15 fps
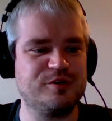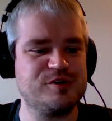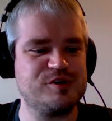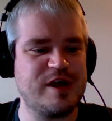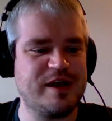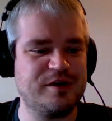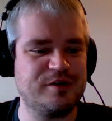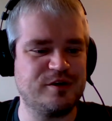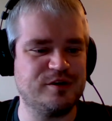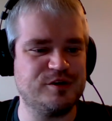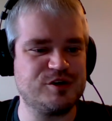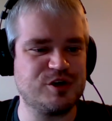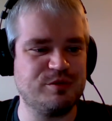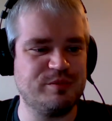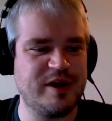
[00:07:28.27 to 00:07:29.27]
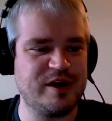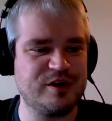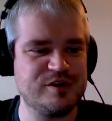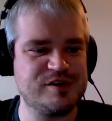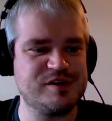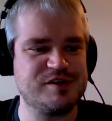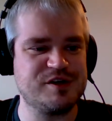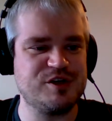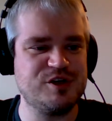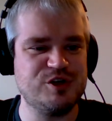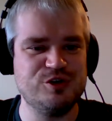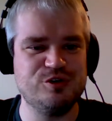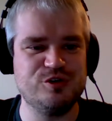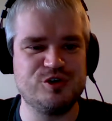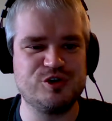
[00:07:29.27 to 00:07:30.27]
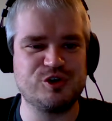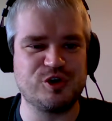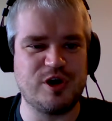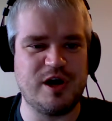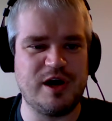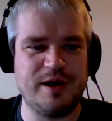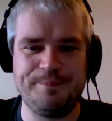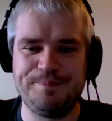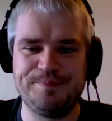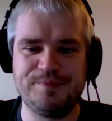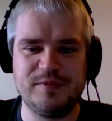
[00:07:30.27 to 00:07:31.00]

Crusader and the Terminators. It's a huge draw.